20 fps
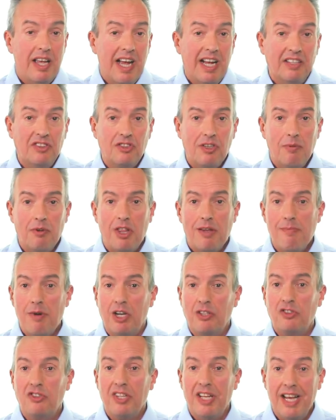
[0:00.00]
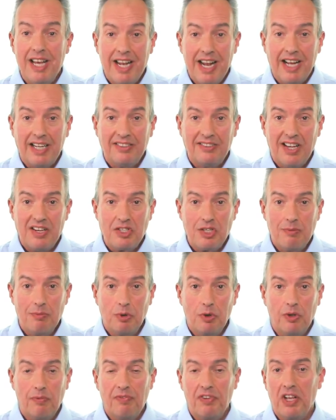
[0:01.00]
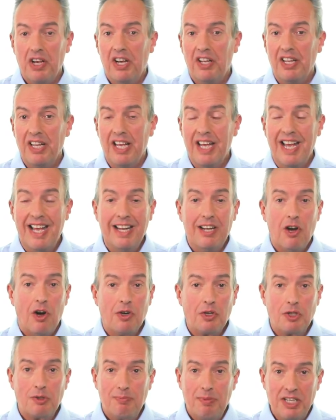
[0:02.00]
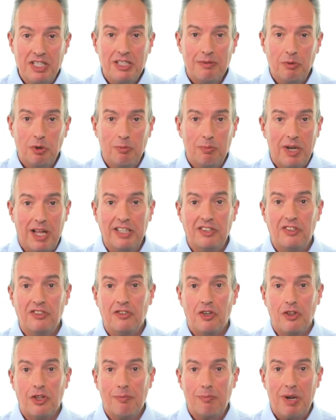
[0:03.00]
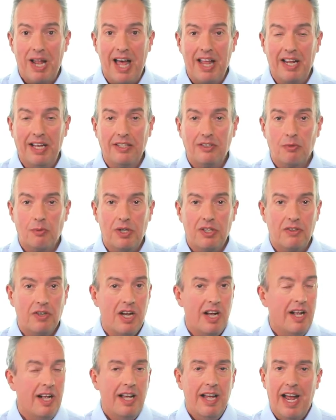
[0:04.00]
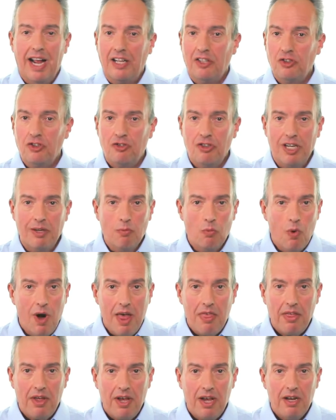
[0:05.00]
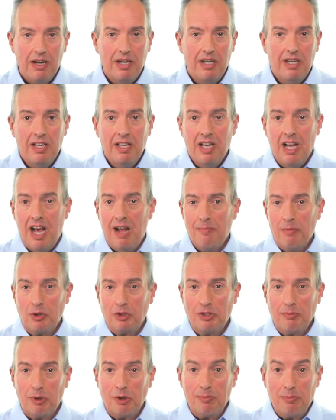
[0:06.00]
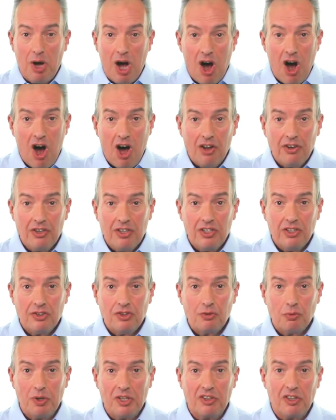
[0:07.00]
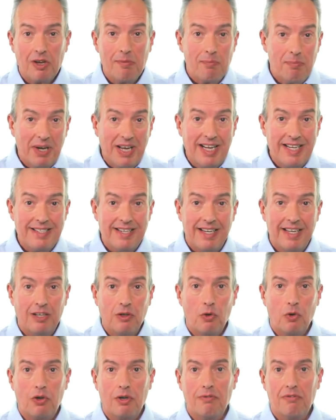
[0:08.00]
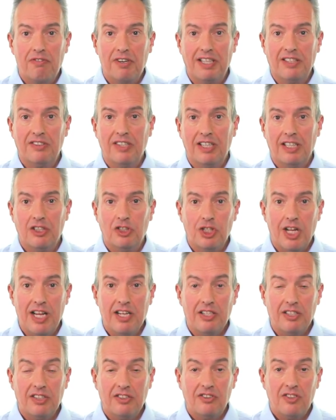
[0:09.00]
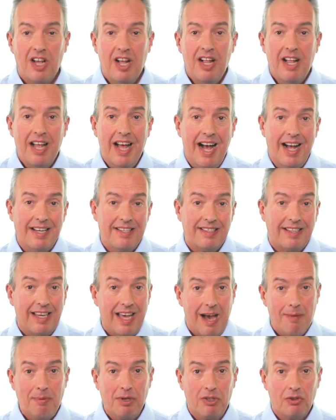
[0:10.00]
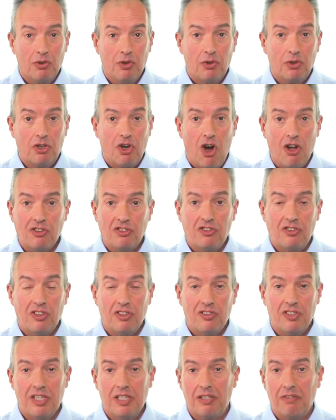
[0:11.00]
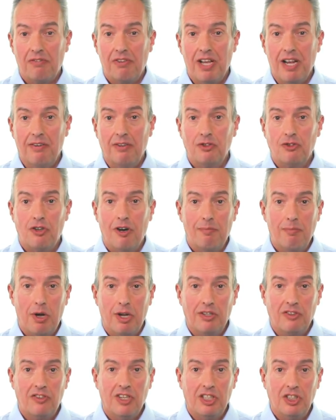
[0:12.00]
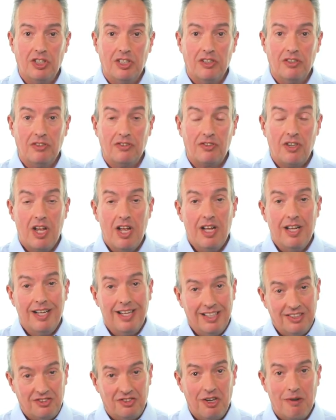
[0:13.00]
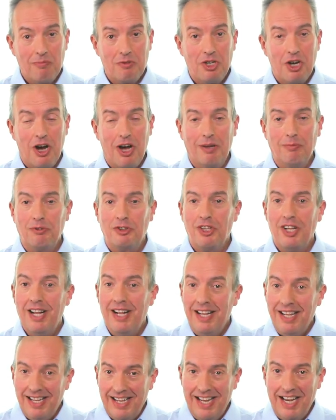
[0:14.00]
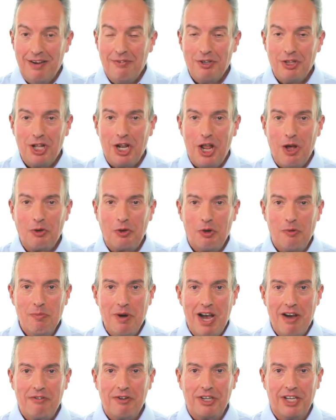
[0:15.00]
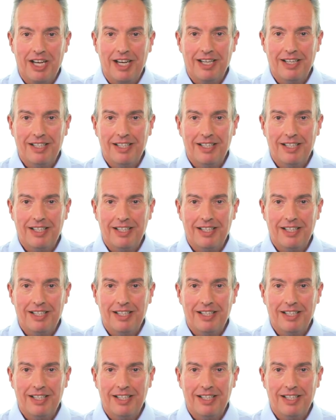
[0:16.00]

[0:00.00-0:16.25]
in some of the most inaccessible and inhospitable places on the planet, with extreme weather and multiple partners with competing or conflicting agendas, and to cap it all, constant interference from politicians and sometimes even the local mafia.